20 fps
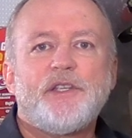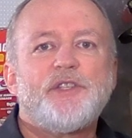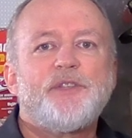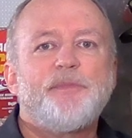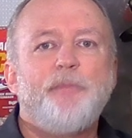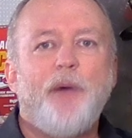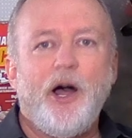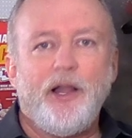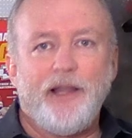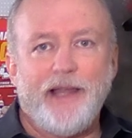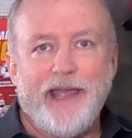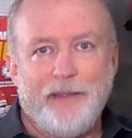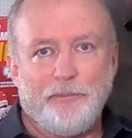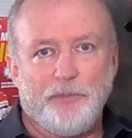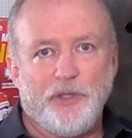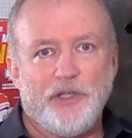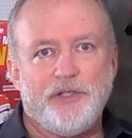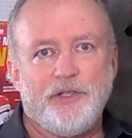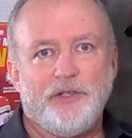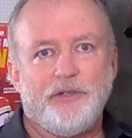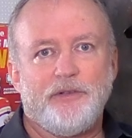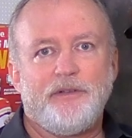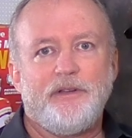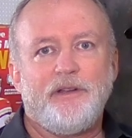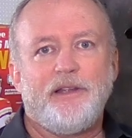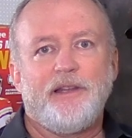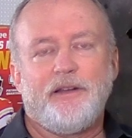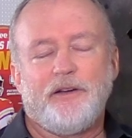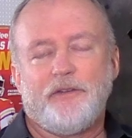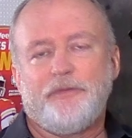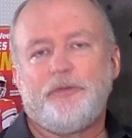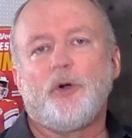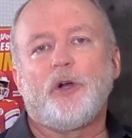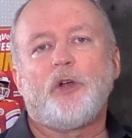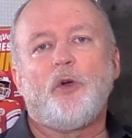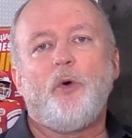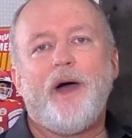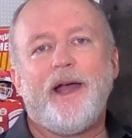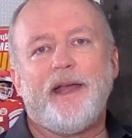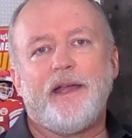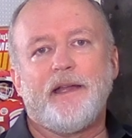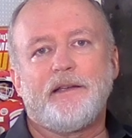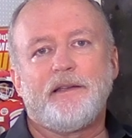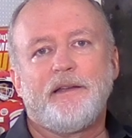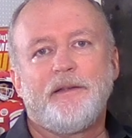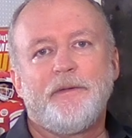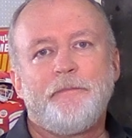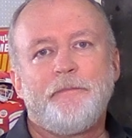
small amplitude and therefore quiet.